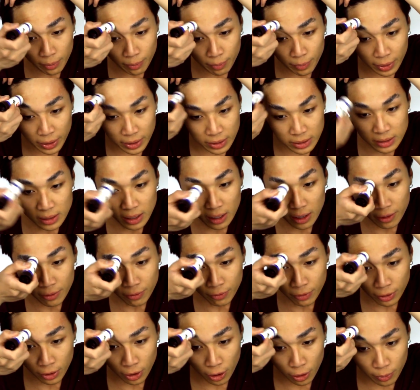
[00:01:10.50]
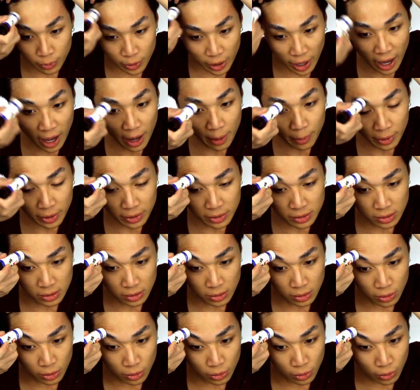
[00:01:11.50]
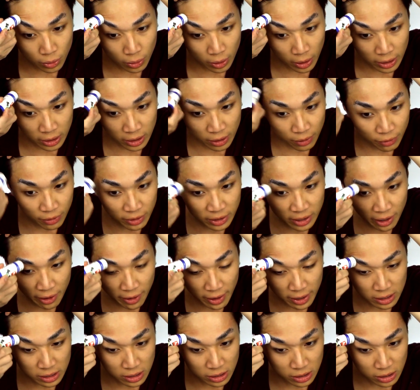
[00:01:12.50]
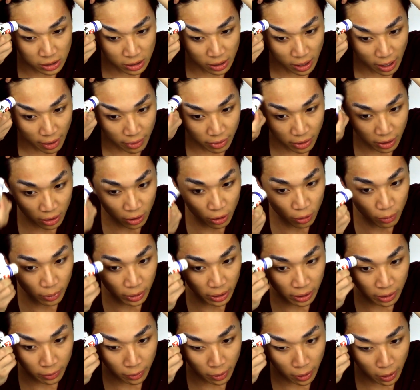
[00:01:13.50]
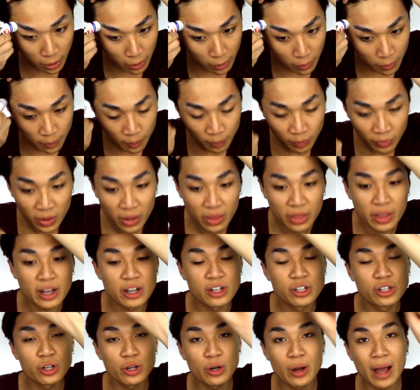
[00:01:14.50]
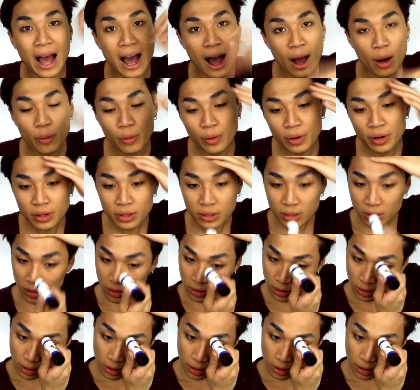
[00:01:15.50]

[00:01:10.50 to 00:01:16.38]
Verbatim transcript: Because if you comb your eyebrows to a different direction to how they normally grow, they shoot outwards.